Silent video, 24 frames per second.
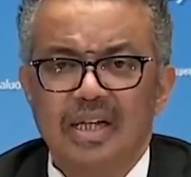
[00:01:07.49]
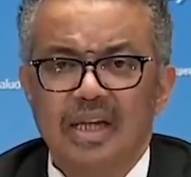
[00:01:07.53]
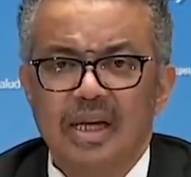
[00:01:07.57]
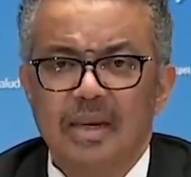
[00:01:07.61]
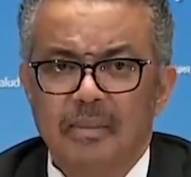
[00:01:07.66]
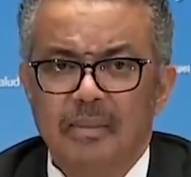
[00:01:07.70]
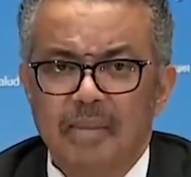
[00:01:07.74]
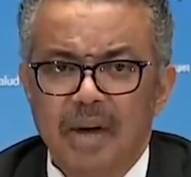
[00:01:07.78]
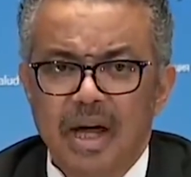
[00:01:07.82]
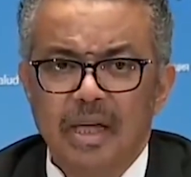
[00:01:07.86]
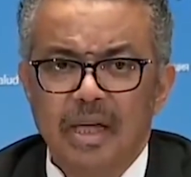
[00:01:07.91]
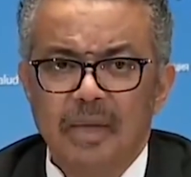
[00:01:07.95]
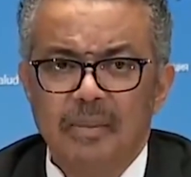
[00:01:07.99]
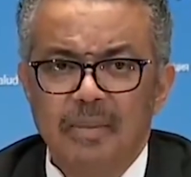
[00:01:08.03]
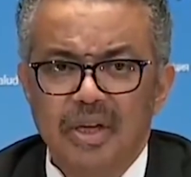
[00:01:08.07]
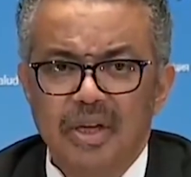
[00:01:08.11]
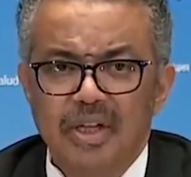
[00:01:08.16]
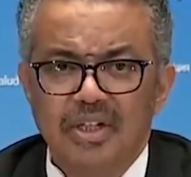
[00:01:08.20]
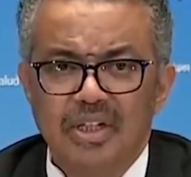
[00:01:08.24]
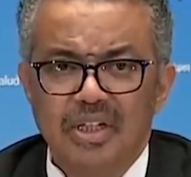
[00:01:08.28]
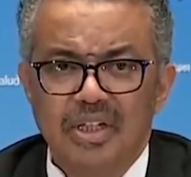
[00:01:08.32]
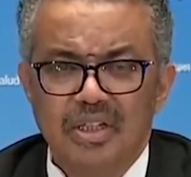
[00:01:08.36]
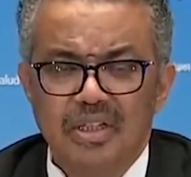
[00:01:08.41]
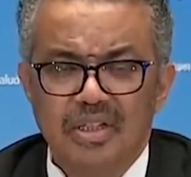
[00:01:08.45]
among
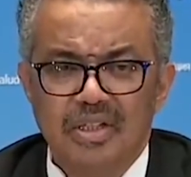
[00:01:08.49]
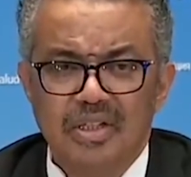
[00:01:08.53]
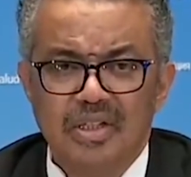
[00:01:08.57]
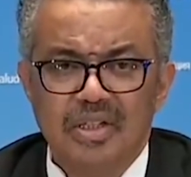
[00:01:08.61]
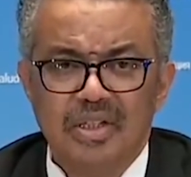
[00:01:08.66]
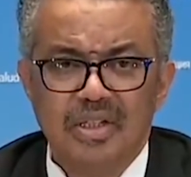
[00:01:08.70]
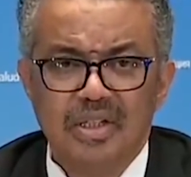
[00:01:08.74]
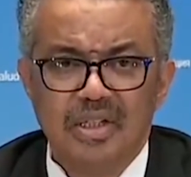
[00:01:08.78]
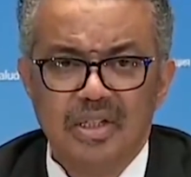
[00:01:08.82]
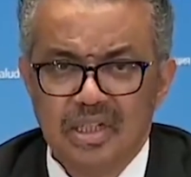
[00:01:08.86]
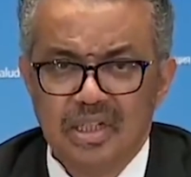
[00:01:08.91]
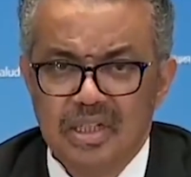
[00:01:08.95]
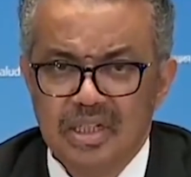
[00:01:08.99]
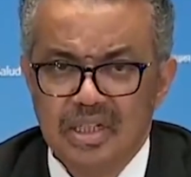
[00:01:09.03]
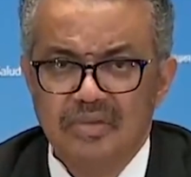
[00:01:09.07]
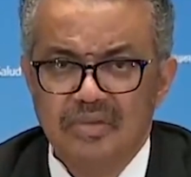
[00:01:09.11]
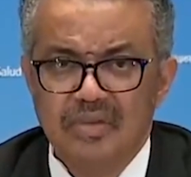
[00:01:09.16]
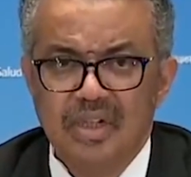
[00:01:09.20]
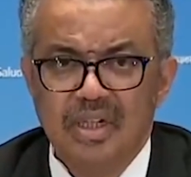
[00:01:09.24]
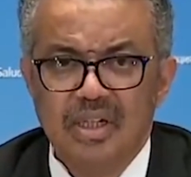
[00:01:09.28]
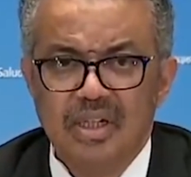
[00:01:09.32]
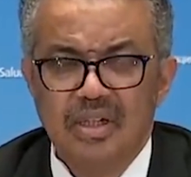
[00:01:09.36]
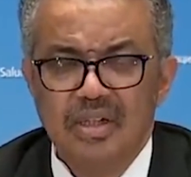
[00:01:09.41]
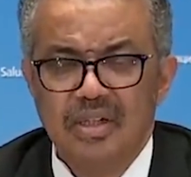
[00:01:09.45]
patients
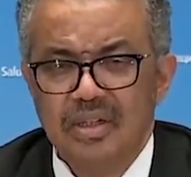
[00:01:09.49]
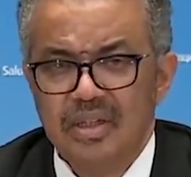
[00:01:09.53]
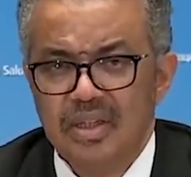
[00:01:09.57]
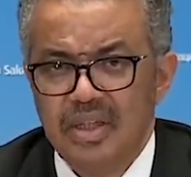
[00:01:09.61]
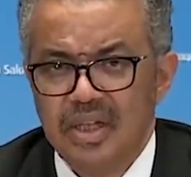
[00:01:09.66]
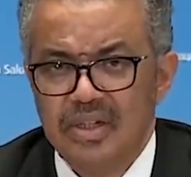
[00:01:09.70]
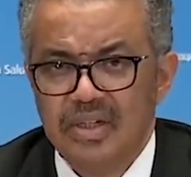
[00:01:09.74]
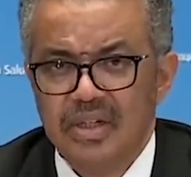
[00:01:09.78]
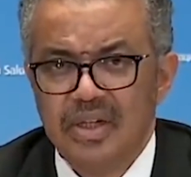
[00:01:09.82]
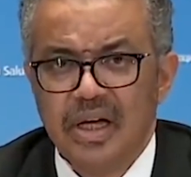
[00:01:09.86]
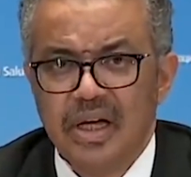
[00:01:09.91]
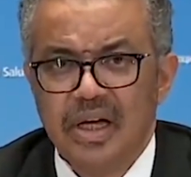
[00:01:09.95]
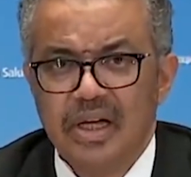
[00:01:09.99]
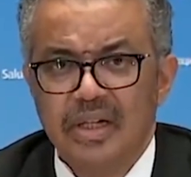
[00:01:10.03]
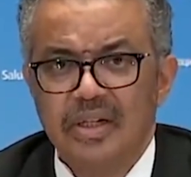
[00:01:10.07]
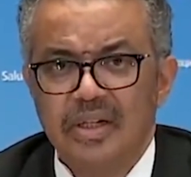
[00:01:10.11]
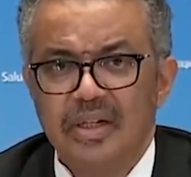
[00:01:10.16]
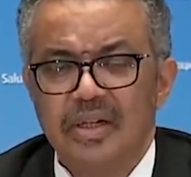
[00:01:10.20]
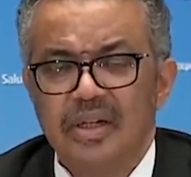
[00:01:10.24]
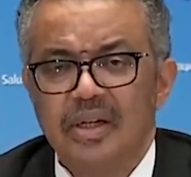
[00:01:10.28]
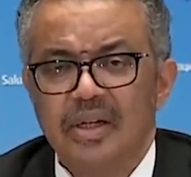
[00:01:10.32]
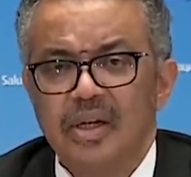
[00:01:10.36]
receiving the drug,